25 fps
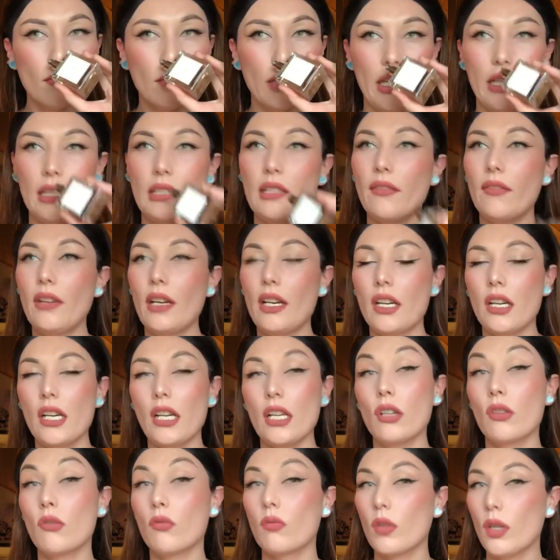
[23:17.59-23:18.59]
It's a very
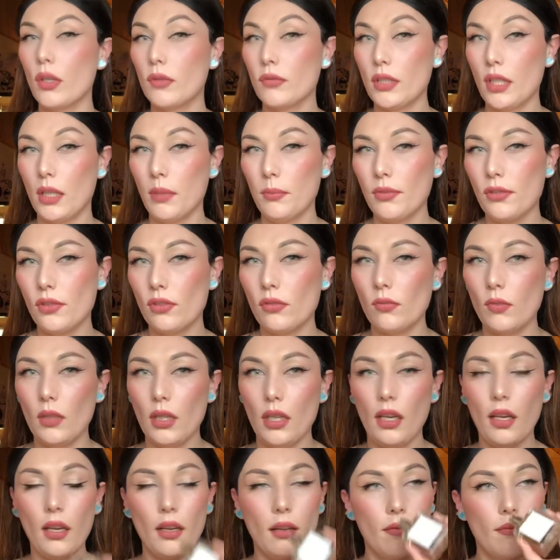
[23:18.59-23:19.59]
grown-up
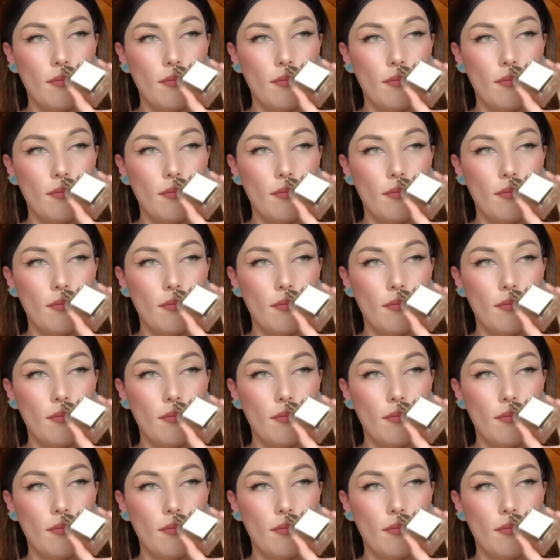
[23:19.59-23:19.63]
sweet.